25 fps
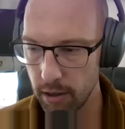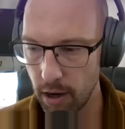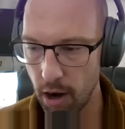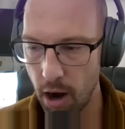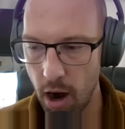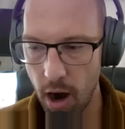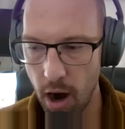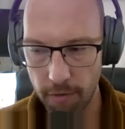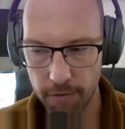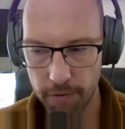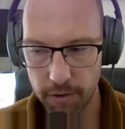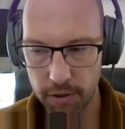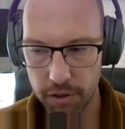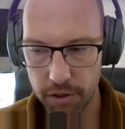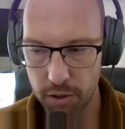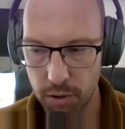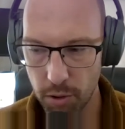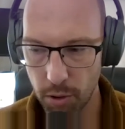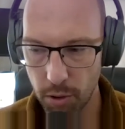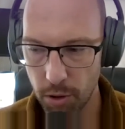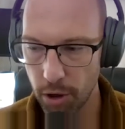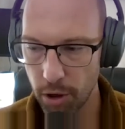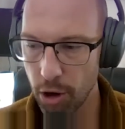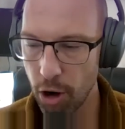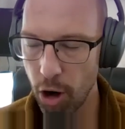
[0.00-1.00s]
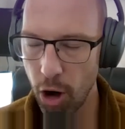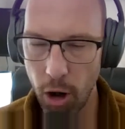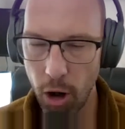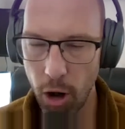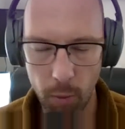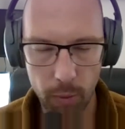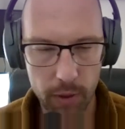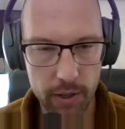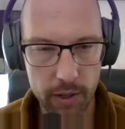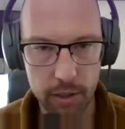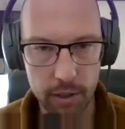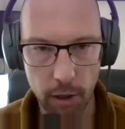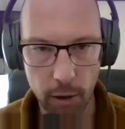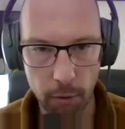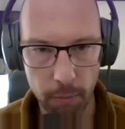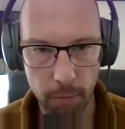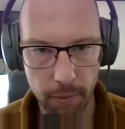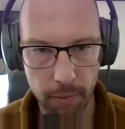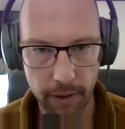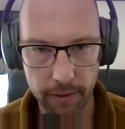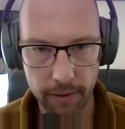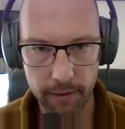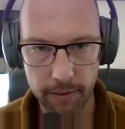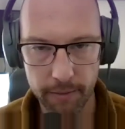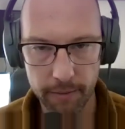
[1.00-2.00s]
Office door always
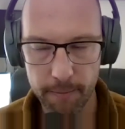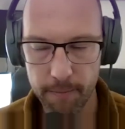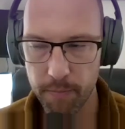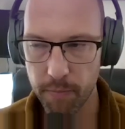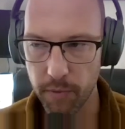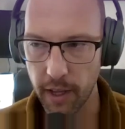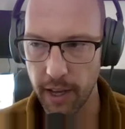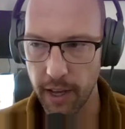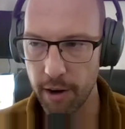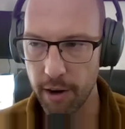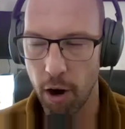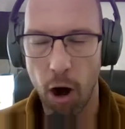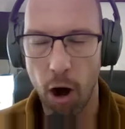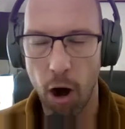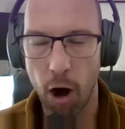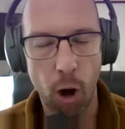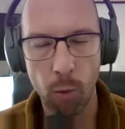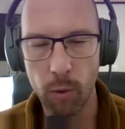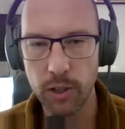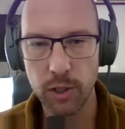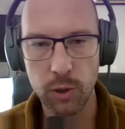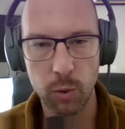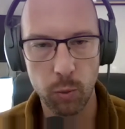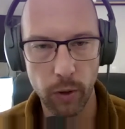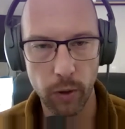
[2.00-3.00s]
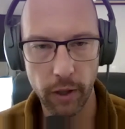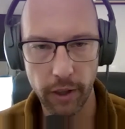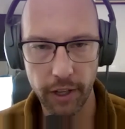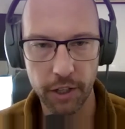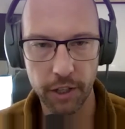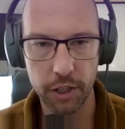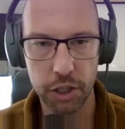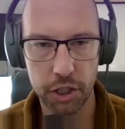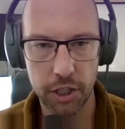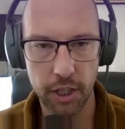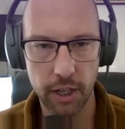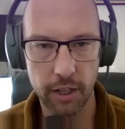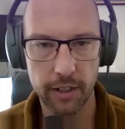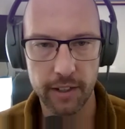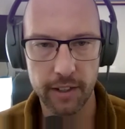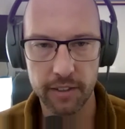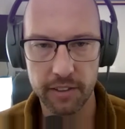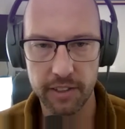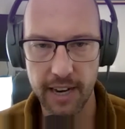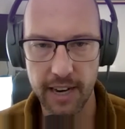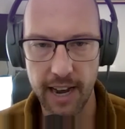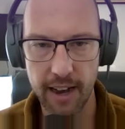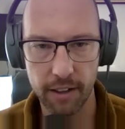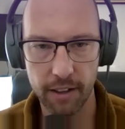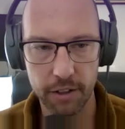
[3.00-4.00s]
open and always willing to share
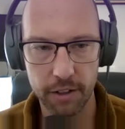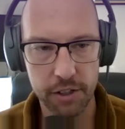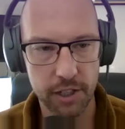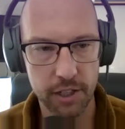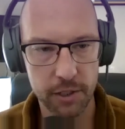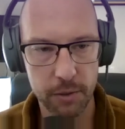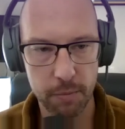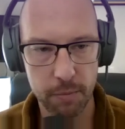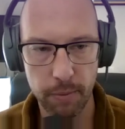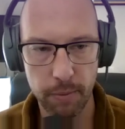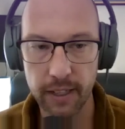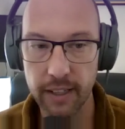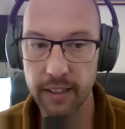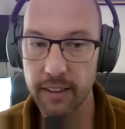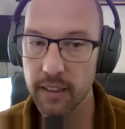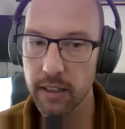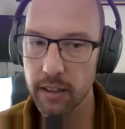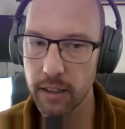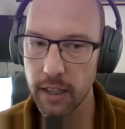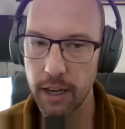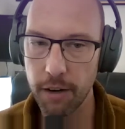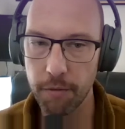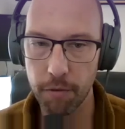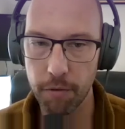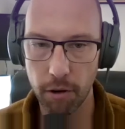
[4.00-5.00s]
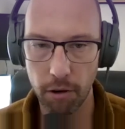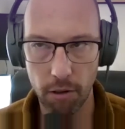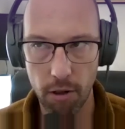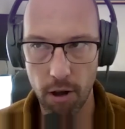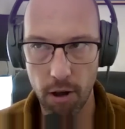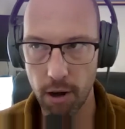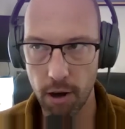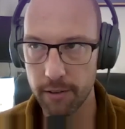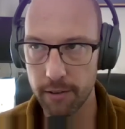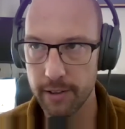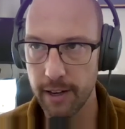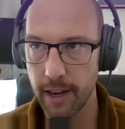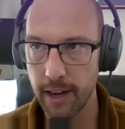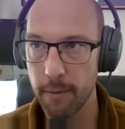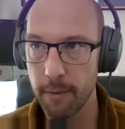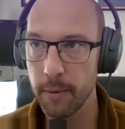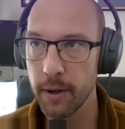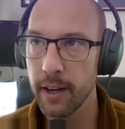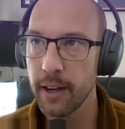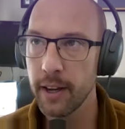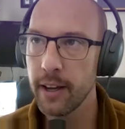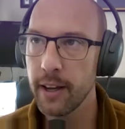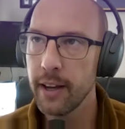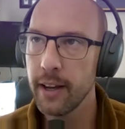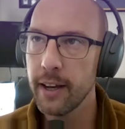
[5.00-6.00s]
his knowledge, has been in the league for a long time,
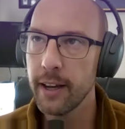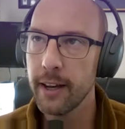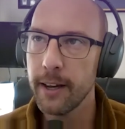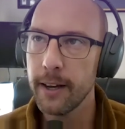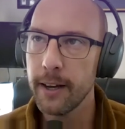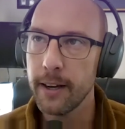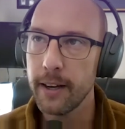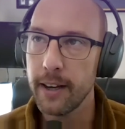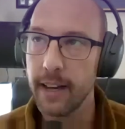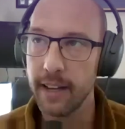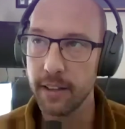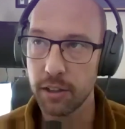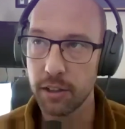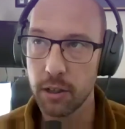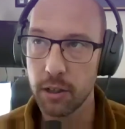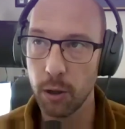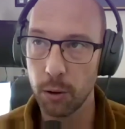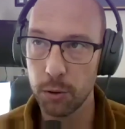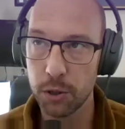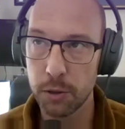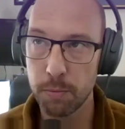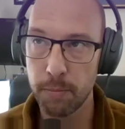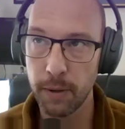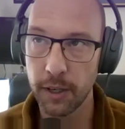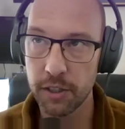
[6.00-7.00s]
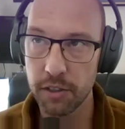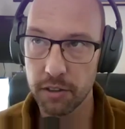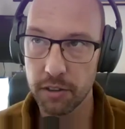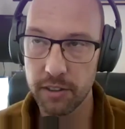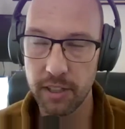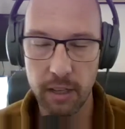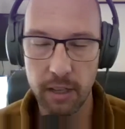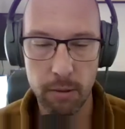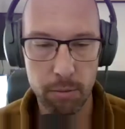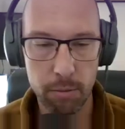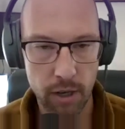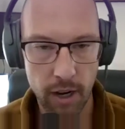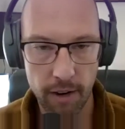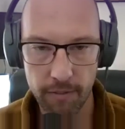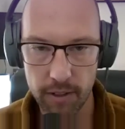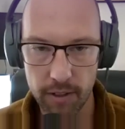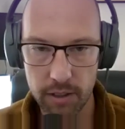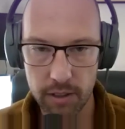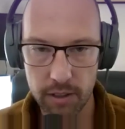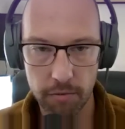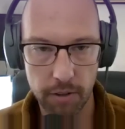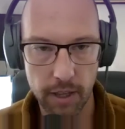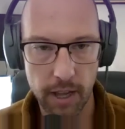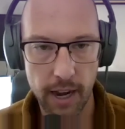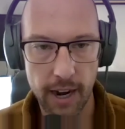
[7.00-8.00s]
has coached special teams,
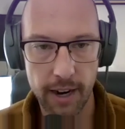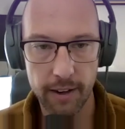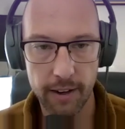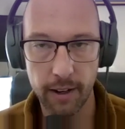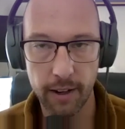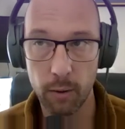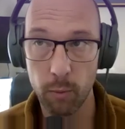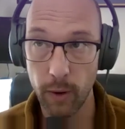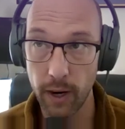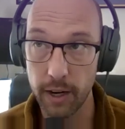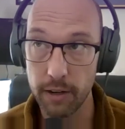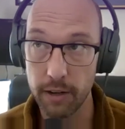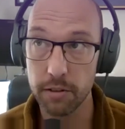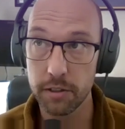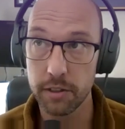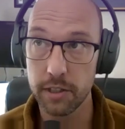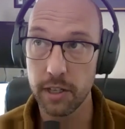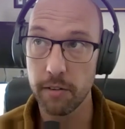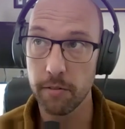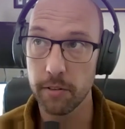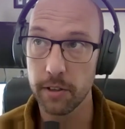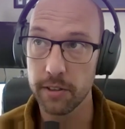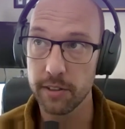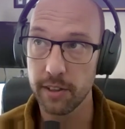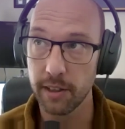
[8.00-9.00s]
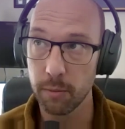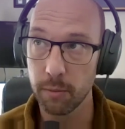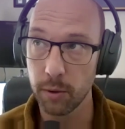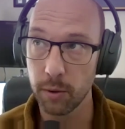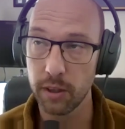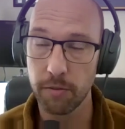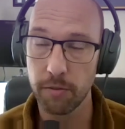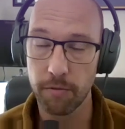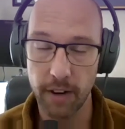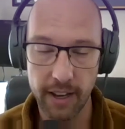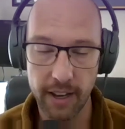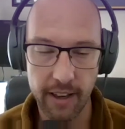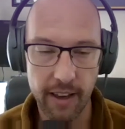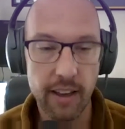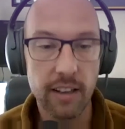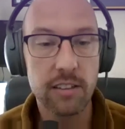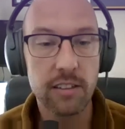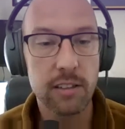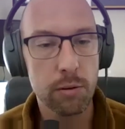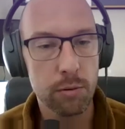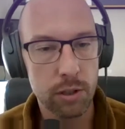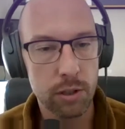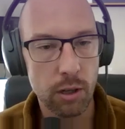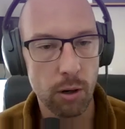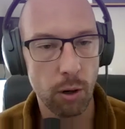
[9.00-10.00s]
offensive line, and wide receivers. And with the Vikings,
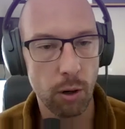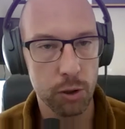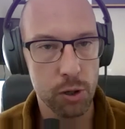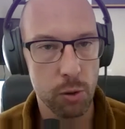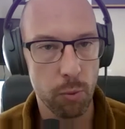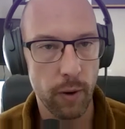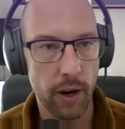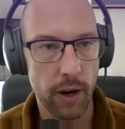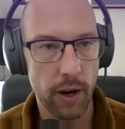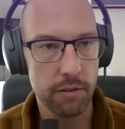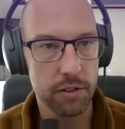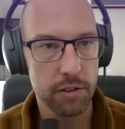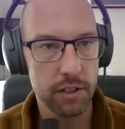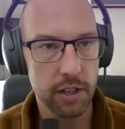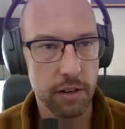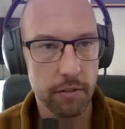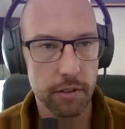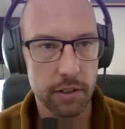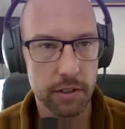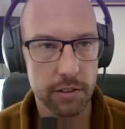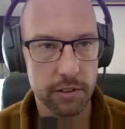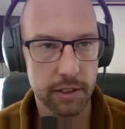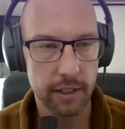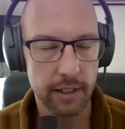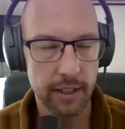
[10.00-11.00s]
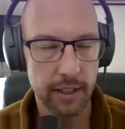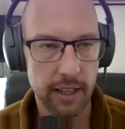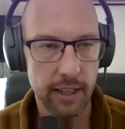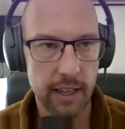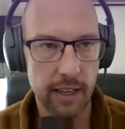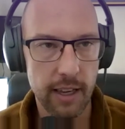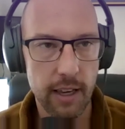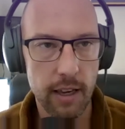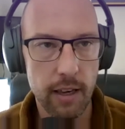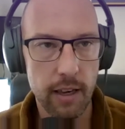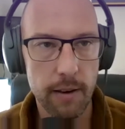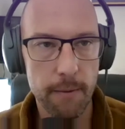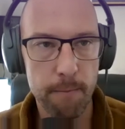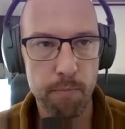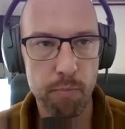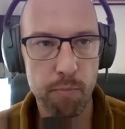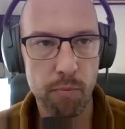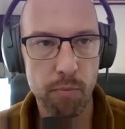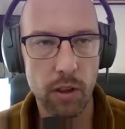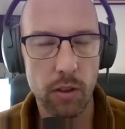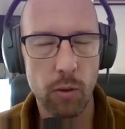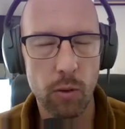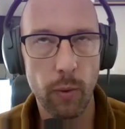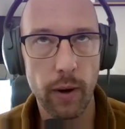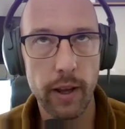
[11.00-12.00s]
he coaching wide receivers. And the
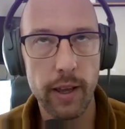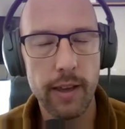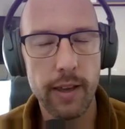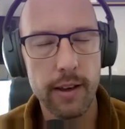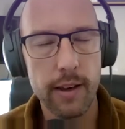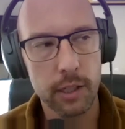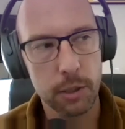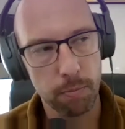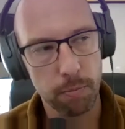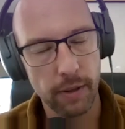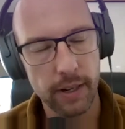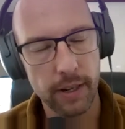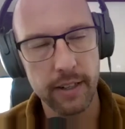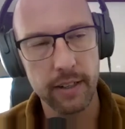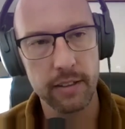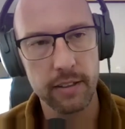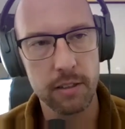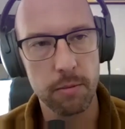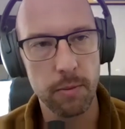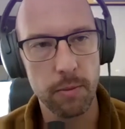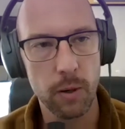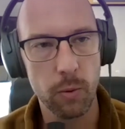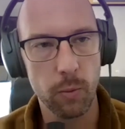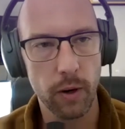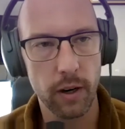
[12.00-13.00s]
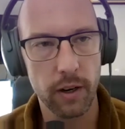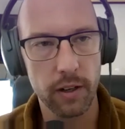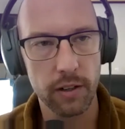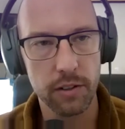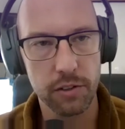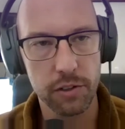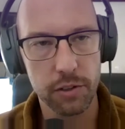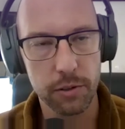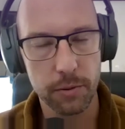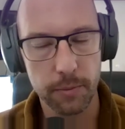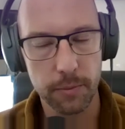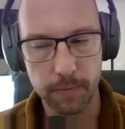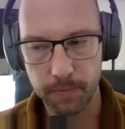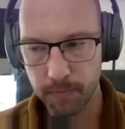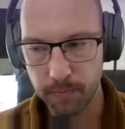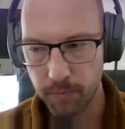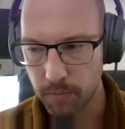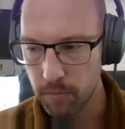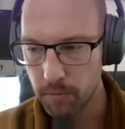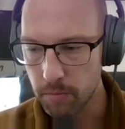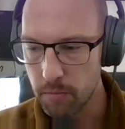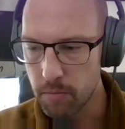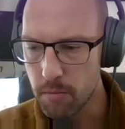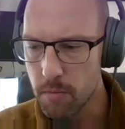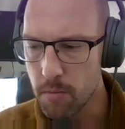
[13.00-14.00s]
way he explained it to me was
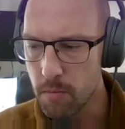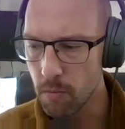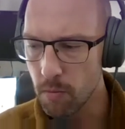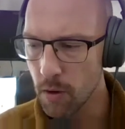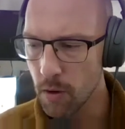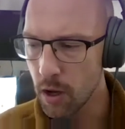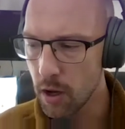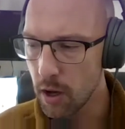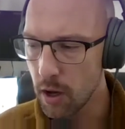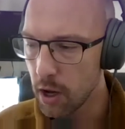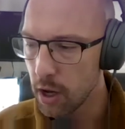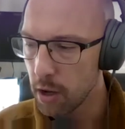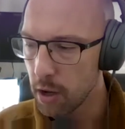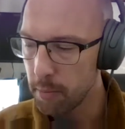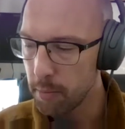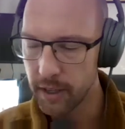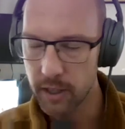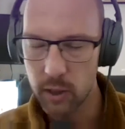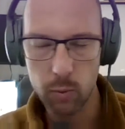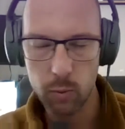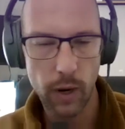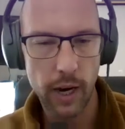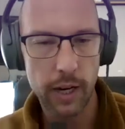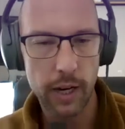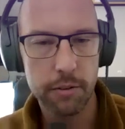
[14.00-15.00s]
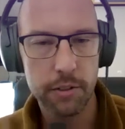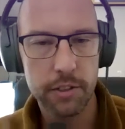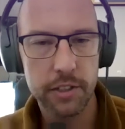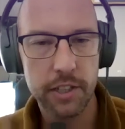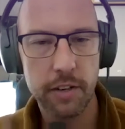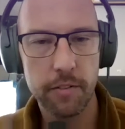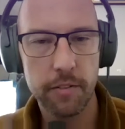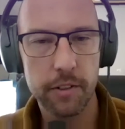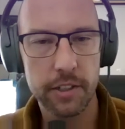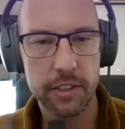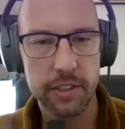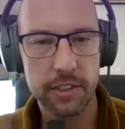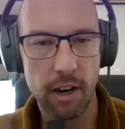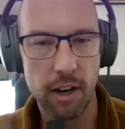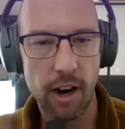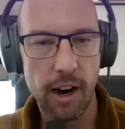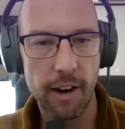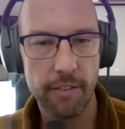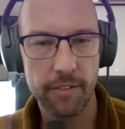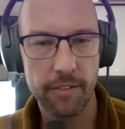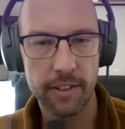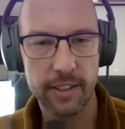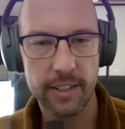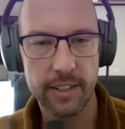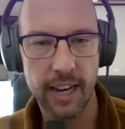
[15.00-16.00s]
because wide receivers
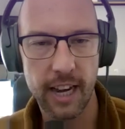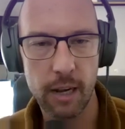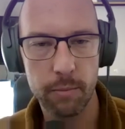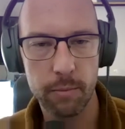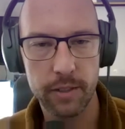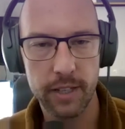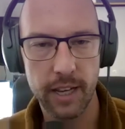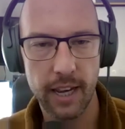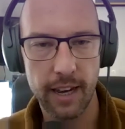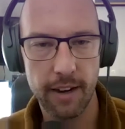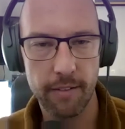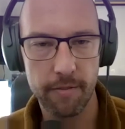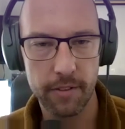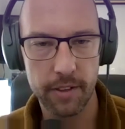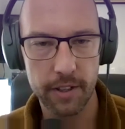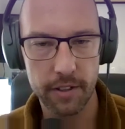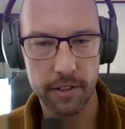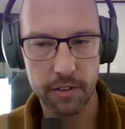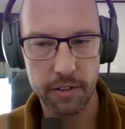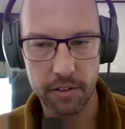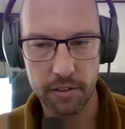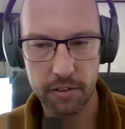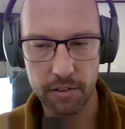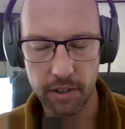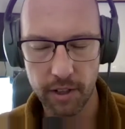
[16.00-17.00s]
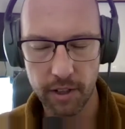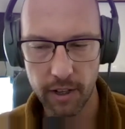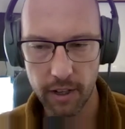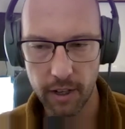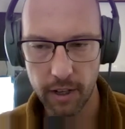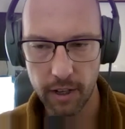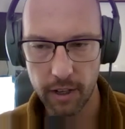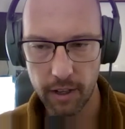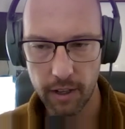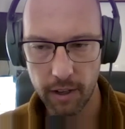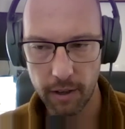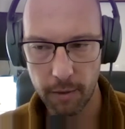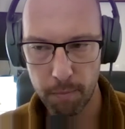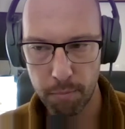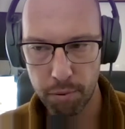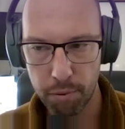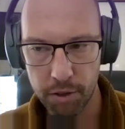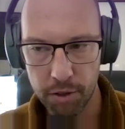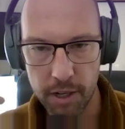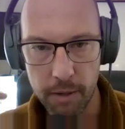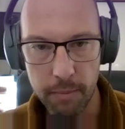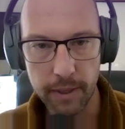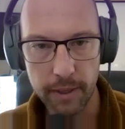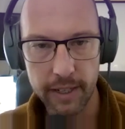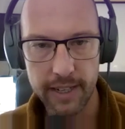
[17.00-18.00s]
oftentimes have this
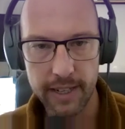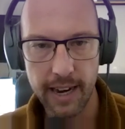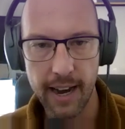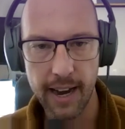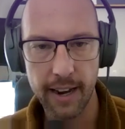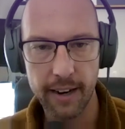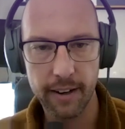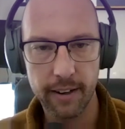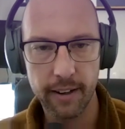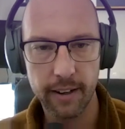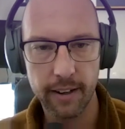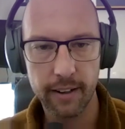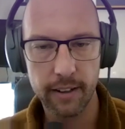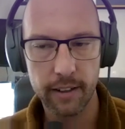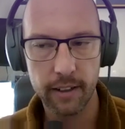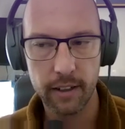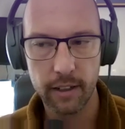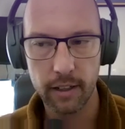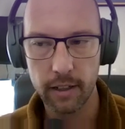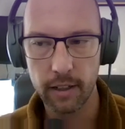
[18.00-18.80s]
prima donna